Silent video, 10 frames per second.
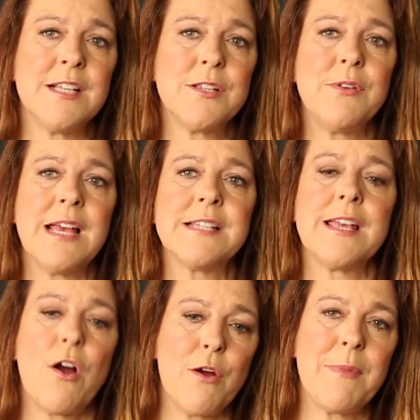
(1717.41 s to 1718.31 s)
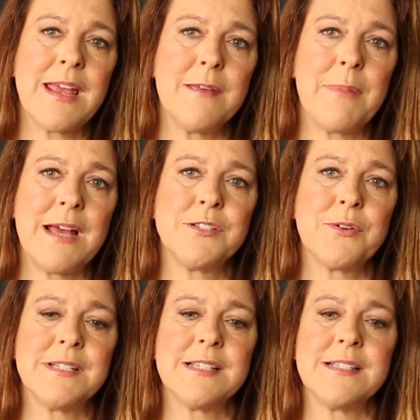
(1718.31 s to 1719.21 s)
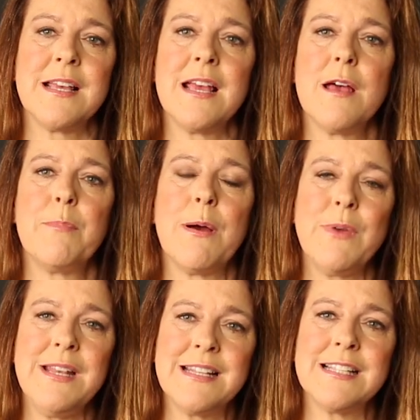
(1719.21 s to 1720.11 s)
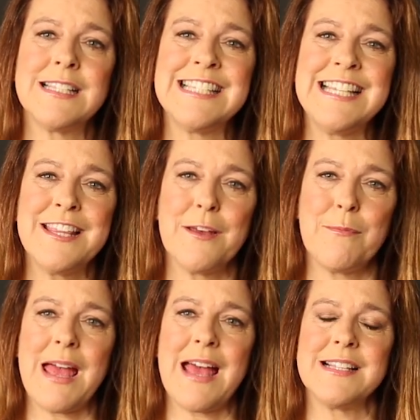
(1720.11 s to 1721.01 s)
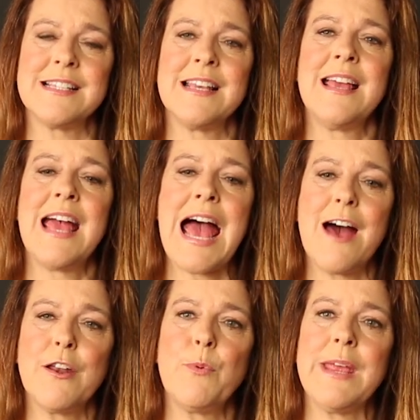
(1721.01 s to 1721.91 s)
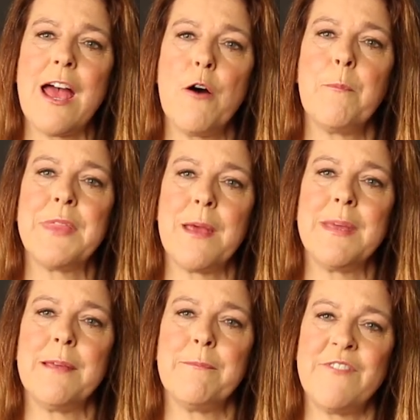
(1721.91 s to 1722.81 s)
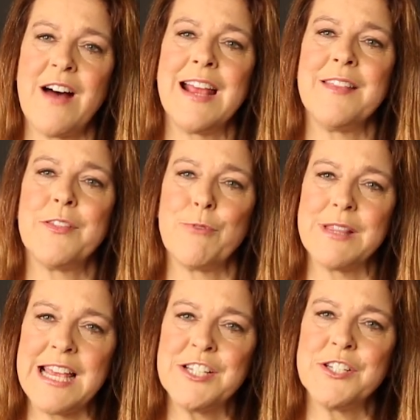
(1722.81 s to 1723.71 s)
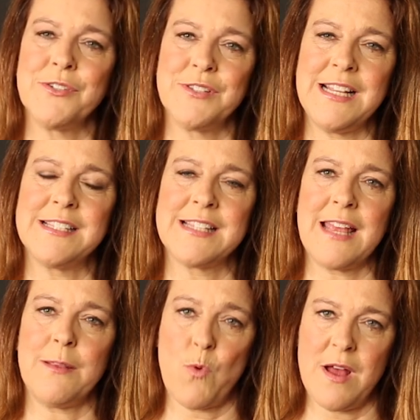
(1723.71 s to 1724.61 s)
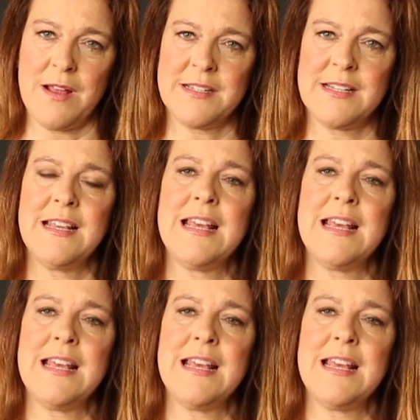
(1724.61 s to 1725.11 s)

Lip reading: So yes, they are making bad choices, but we need to see them as, how do we help them find the relational needs they want?